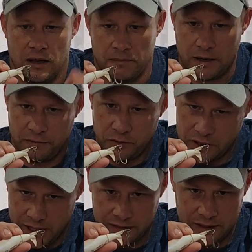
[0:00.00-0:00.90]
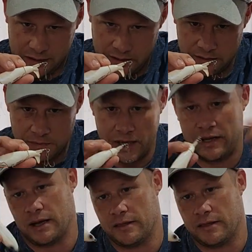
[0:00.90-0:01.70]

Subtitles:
But if you can get this make, I